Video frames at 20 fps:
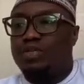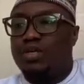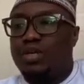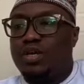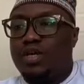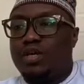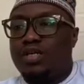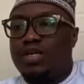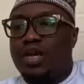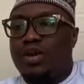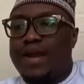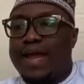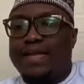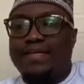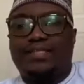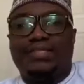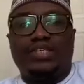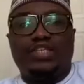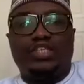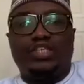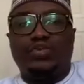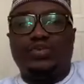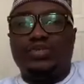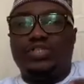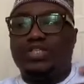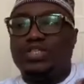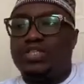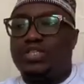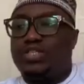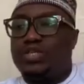the rights and
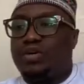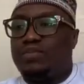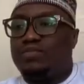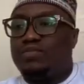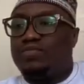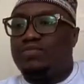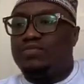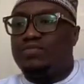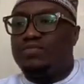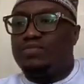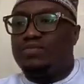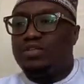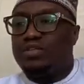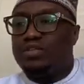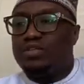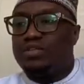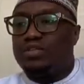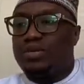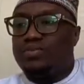duties of the